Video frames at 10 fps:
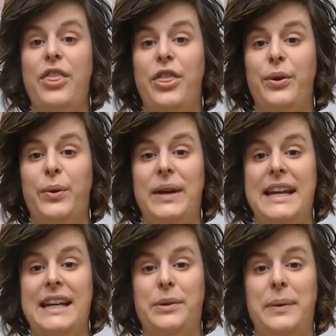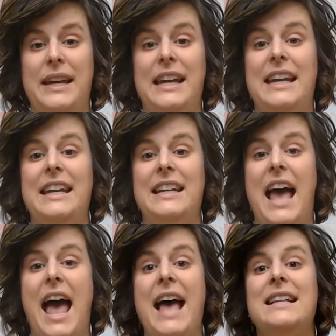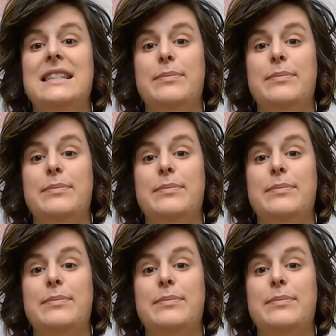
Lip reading: 3 green and